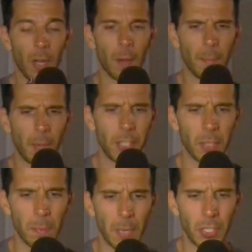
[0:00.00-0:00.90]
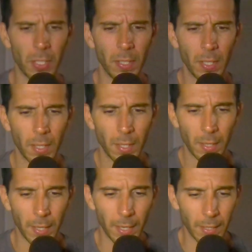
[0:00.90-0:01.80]
I should mention
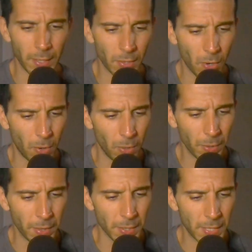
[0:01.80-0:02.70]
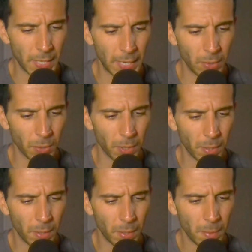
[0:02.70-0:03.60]
that it's called the
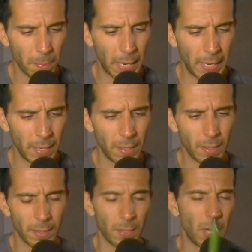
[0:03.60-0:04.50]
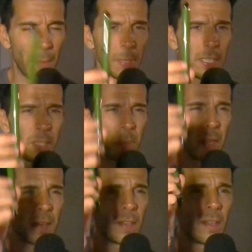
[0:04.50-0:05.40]
Sailor pen. It's a Japanese
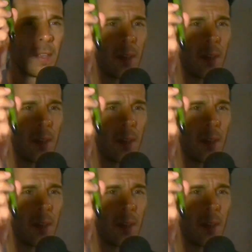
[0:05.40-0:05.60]
pen.